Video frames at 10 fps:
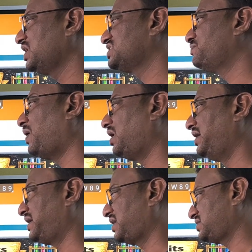small
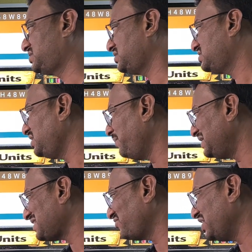letters.
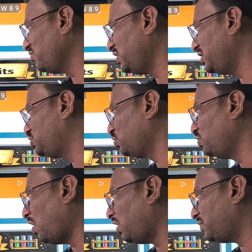Symbols of the unit should
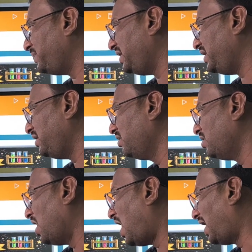not be
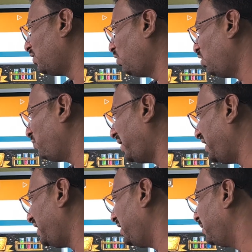allowed
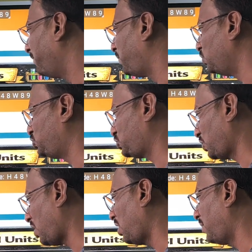by full
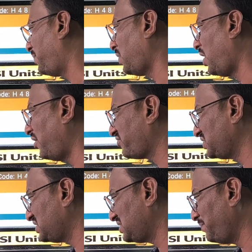stop. After
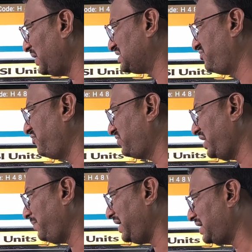the symbols
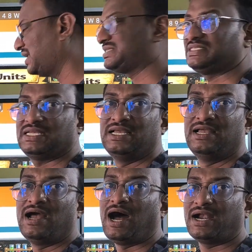50 meters,
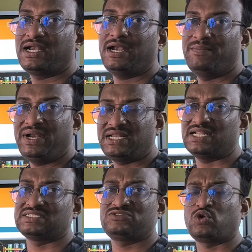100
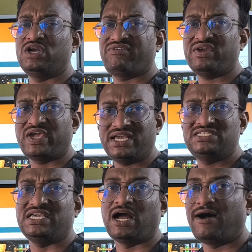meters, 25
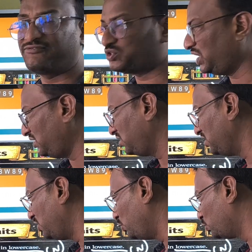kg, after
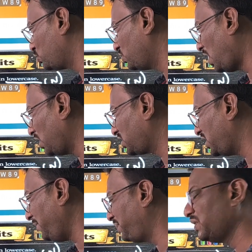that you should not
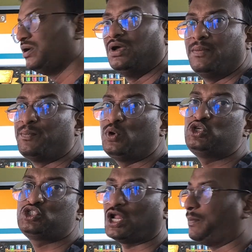keep full
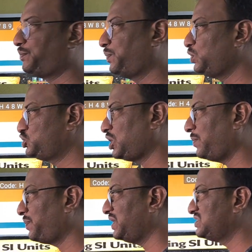stop. Full
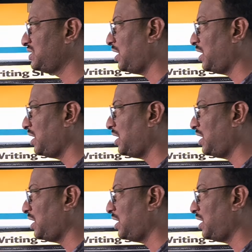stop is